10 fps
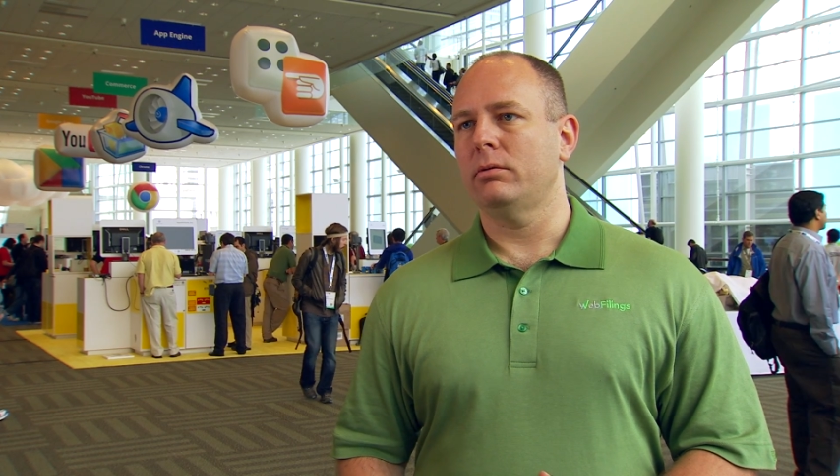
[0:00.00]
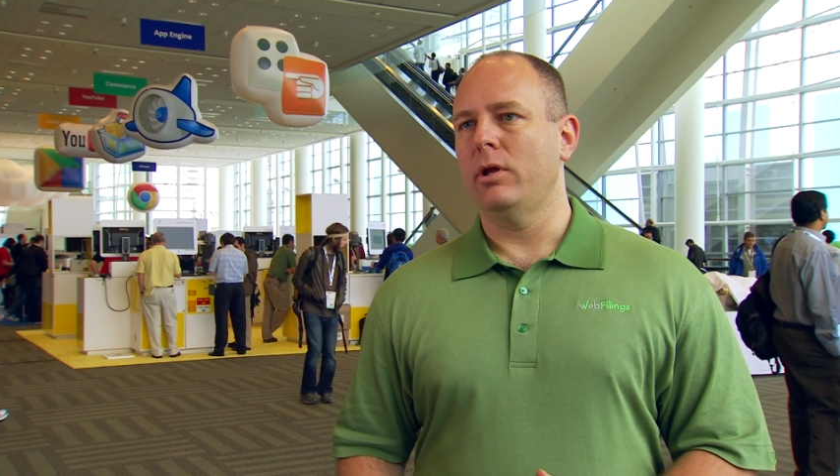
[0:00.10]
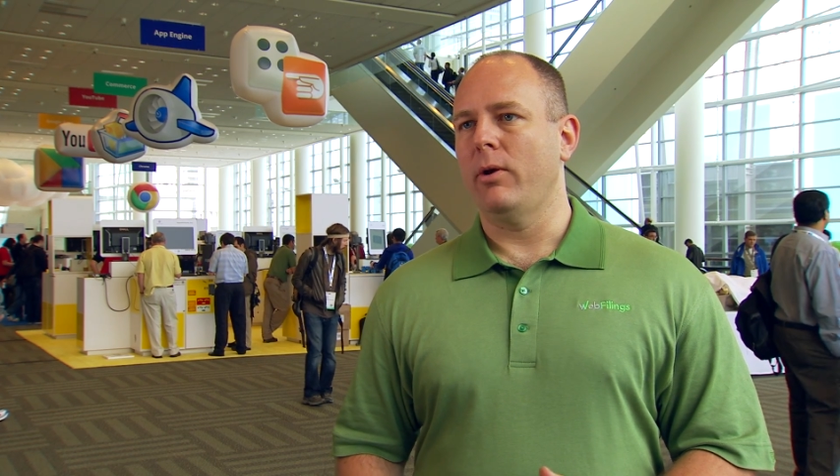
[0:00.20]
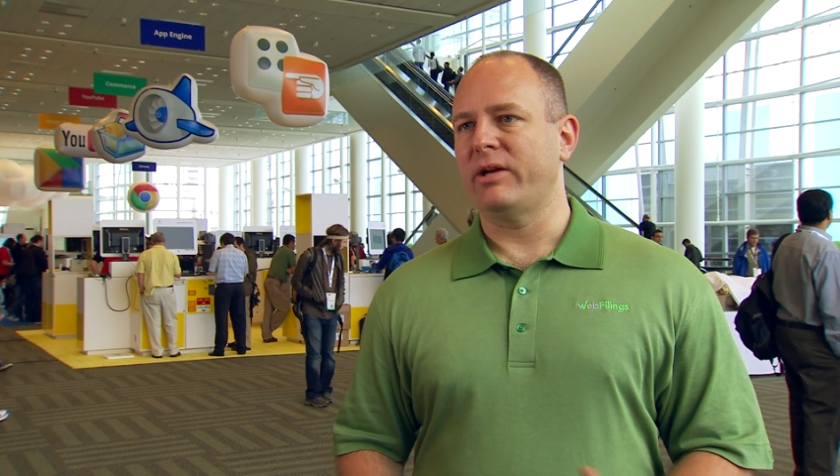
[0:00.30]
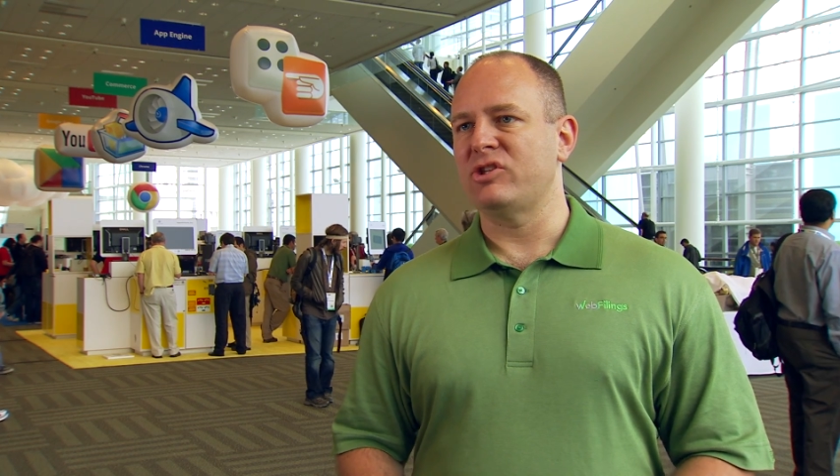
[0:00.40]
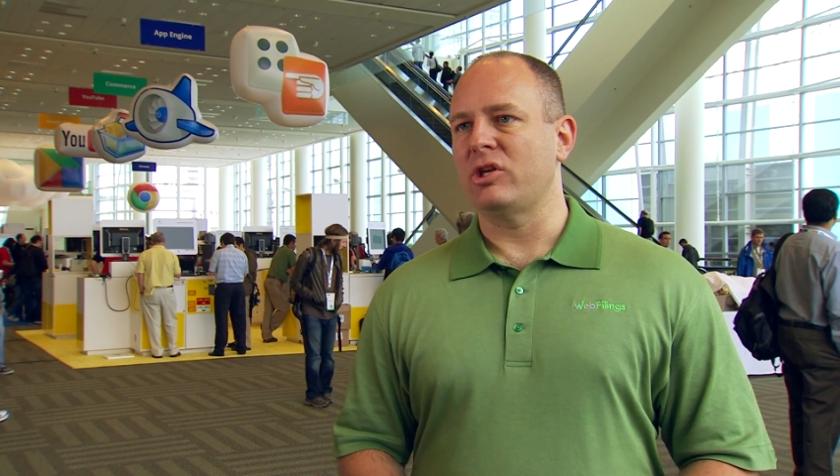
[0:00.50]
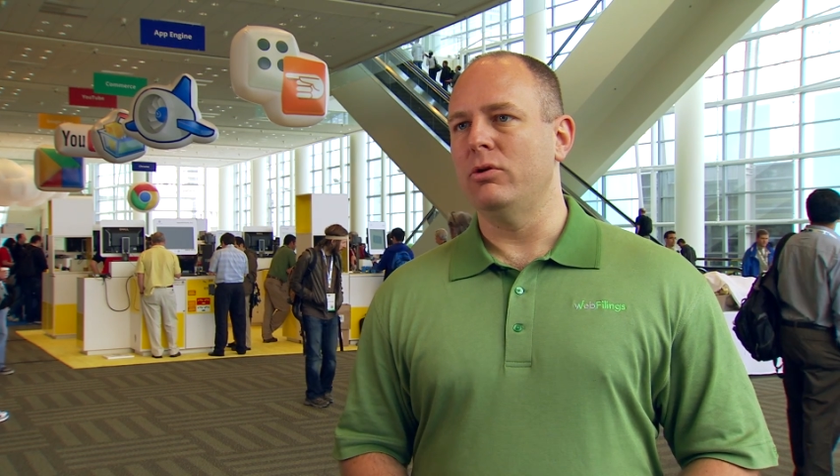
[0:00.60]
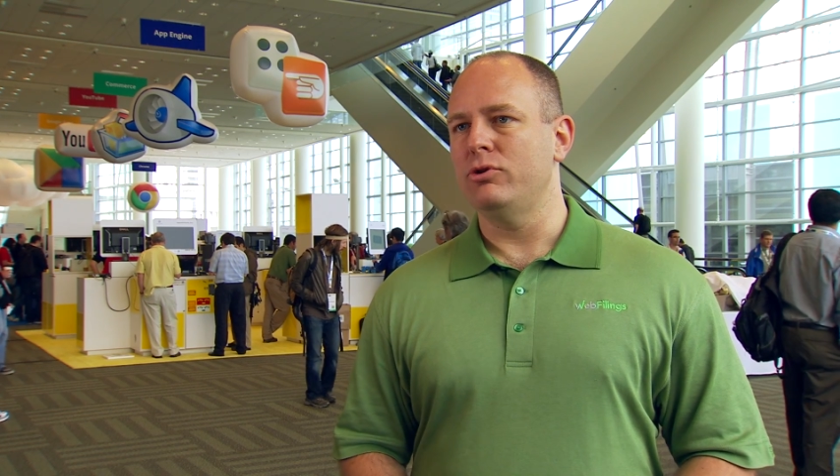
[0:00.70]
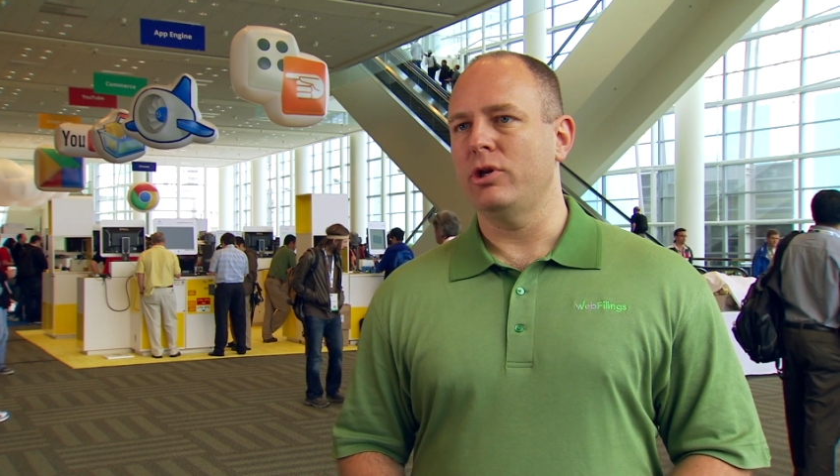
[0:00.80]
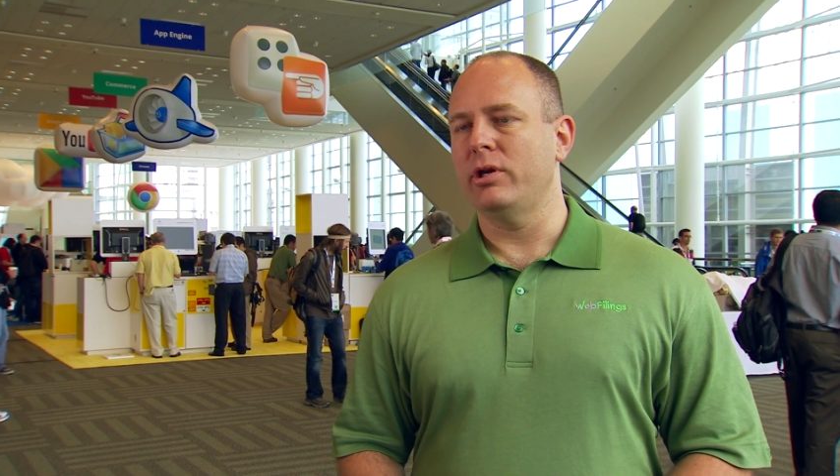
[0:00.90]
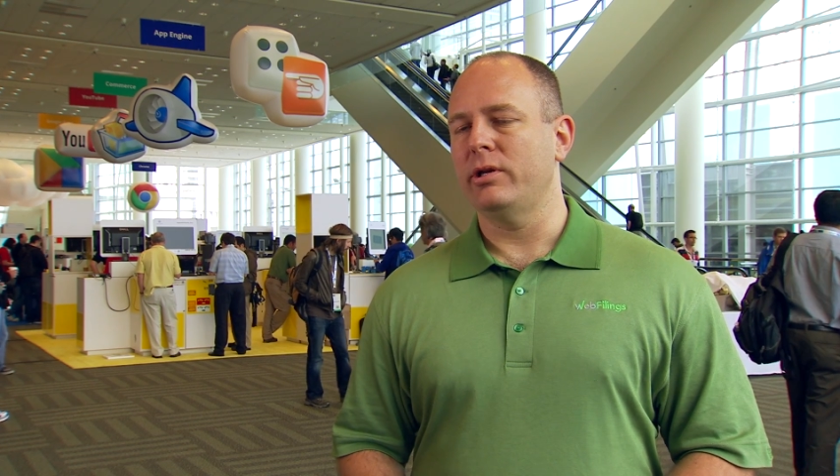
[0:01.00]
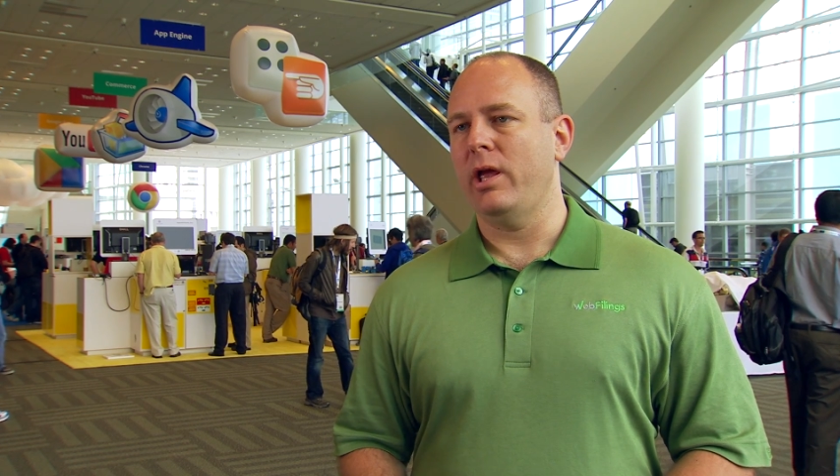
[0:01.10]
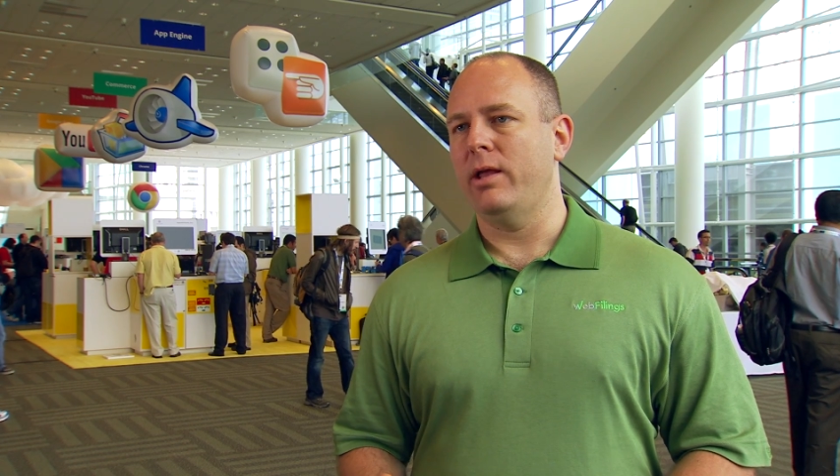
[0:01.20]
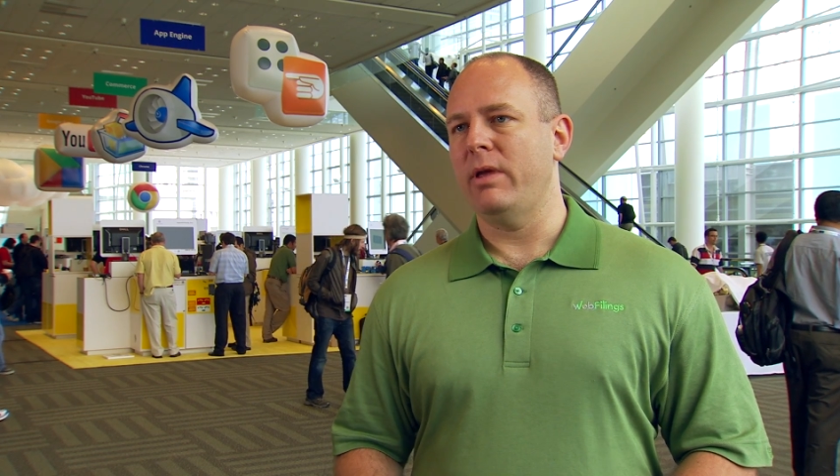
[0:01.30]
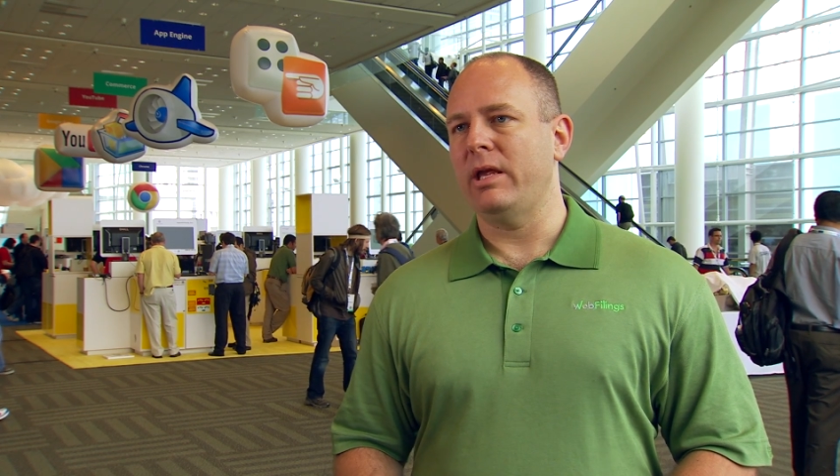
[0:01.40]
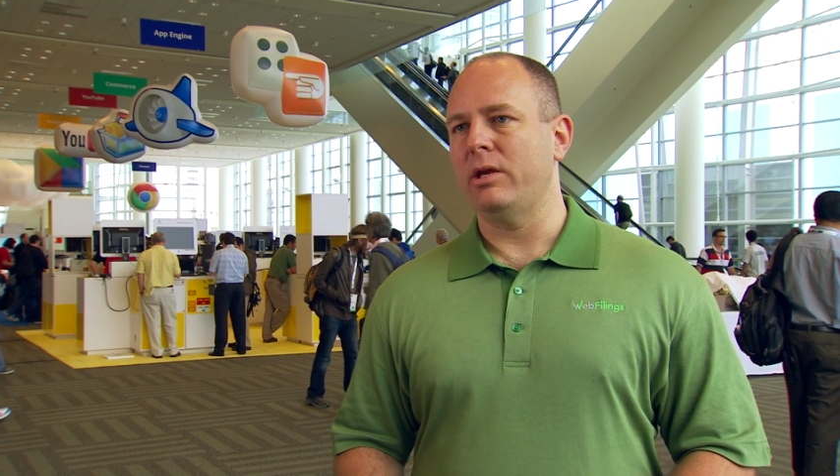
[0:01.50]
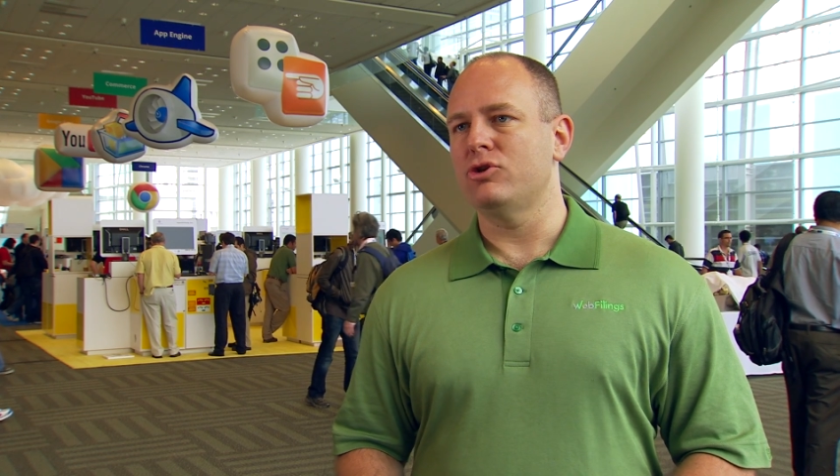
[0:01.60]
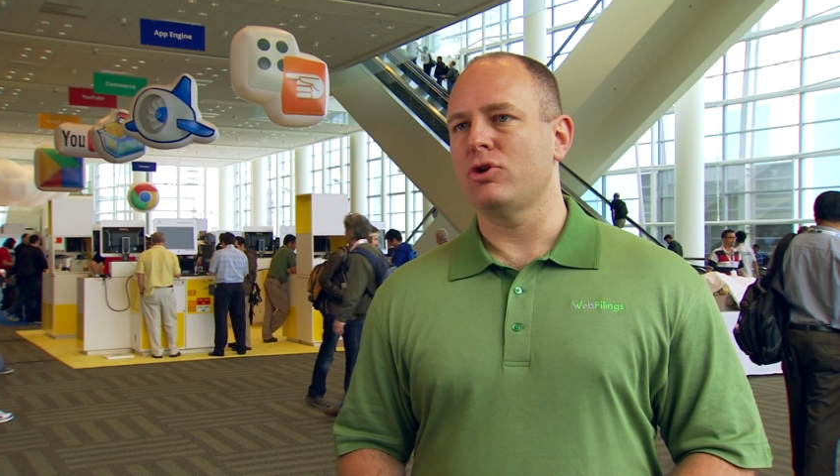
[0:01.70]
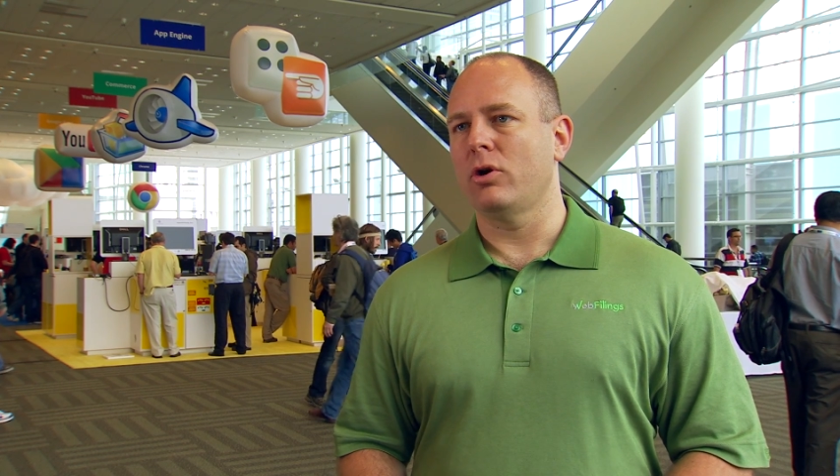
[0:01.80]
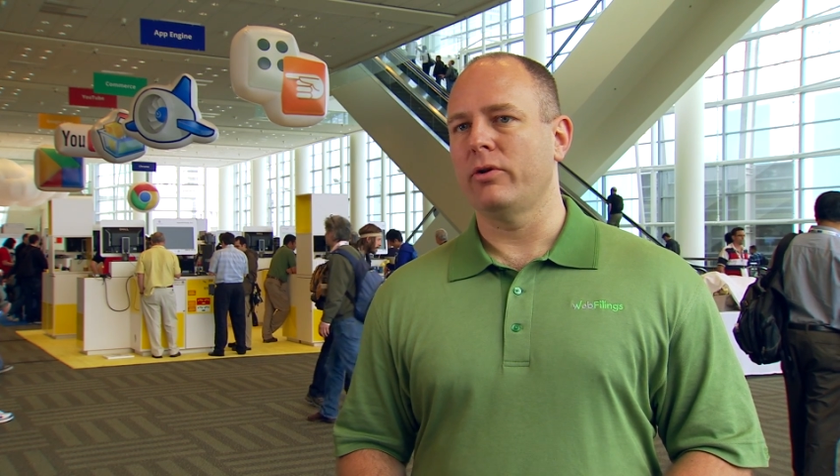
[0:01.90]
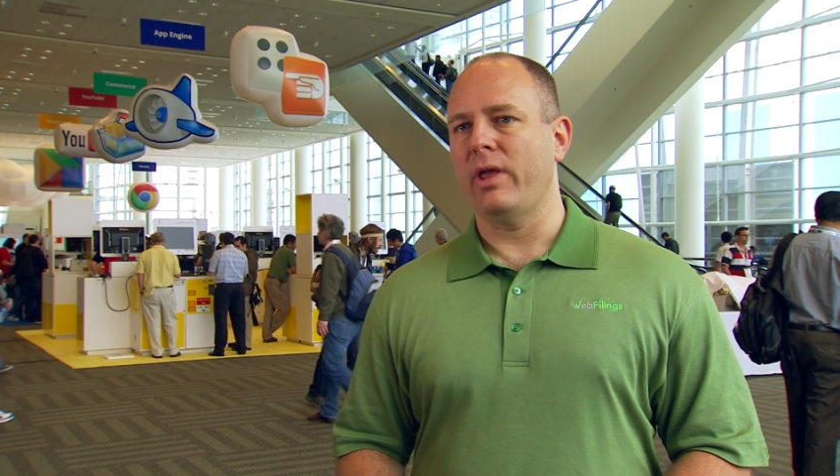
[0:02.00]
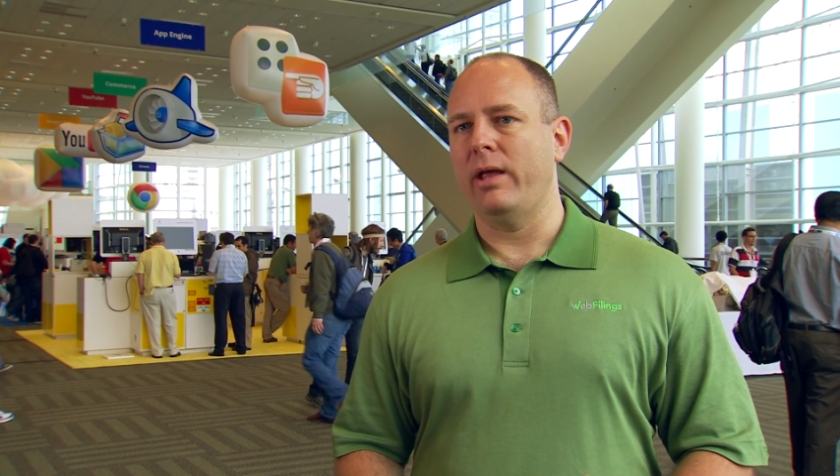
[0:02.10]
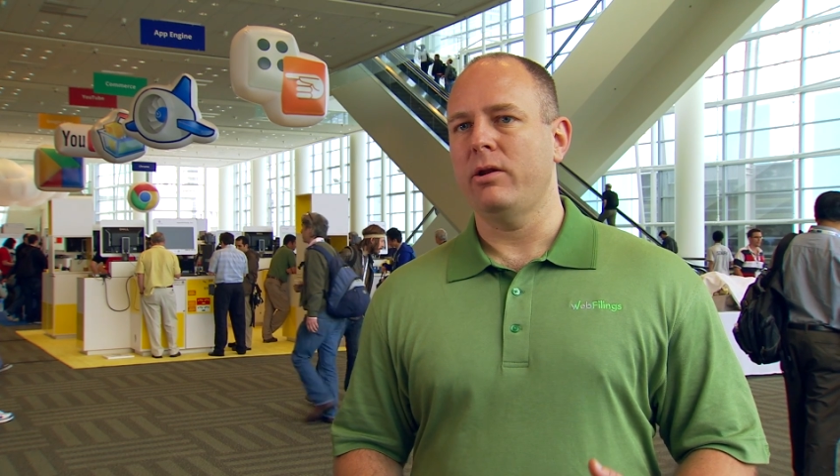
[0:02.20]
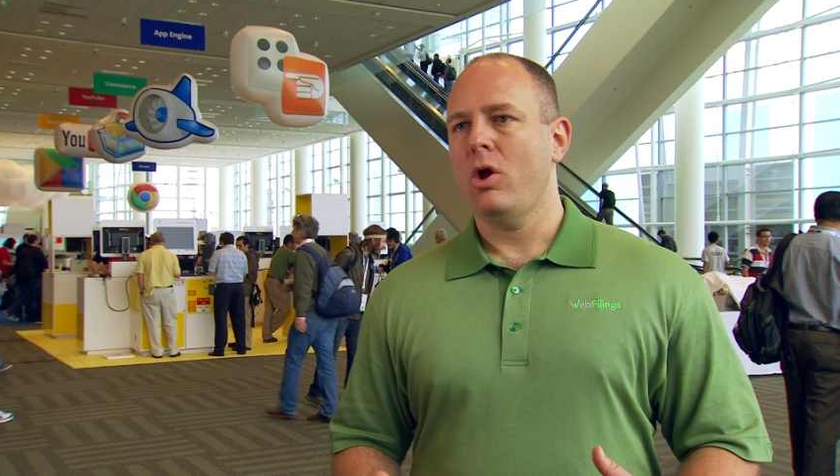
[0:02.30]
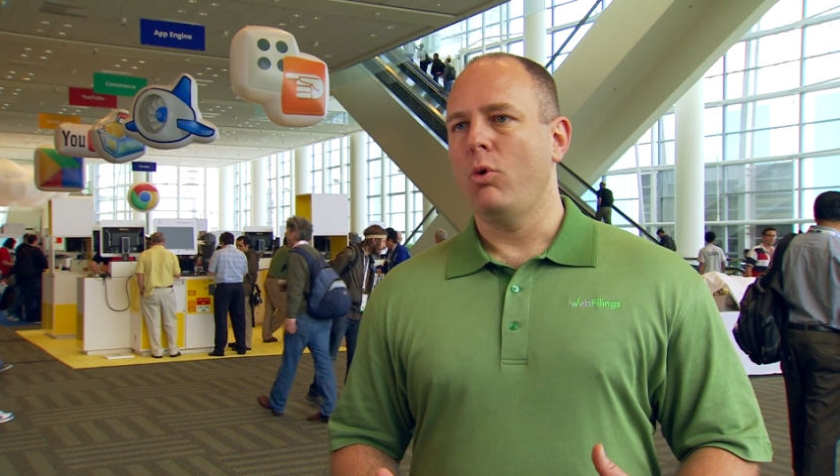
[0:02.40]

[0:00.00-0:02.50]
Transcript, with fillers: you know execution and making sure that